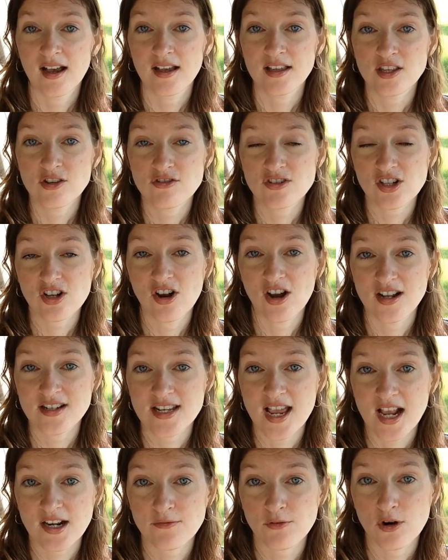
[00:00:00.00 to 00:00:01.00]
use the
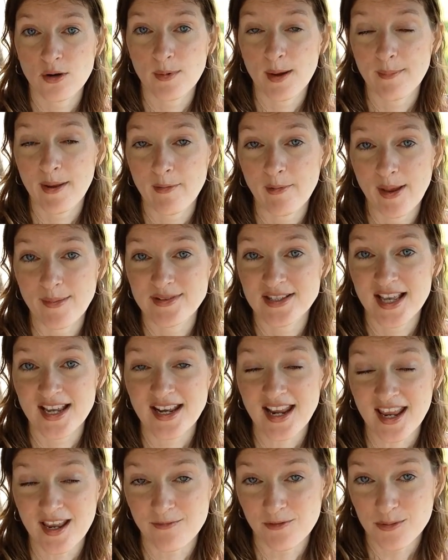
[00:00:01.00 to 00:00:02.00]
contact form on my website,
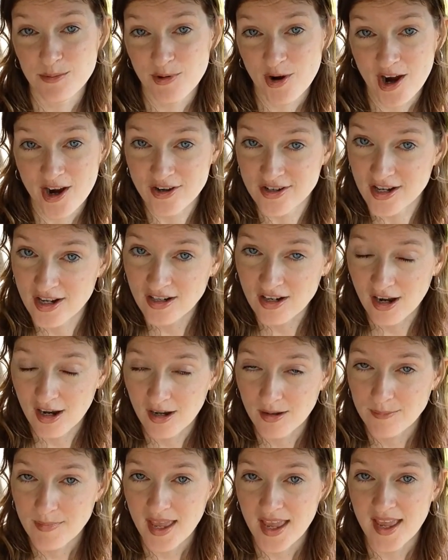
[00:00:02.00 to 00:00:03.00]
averybreyer.com,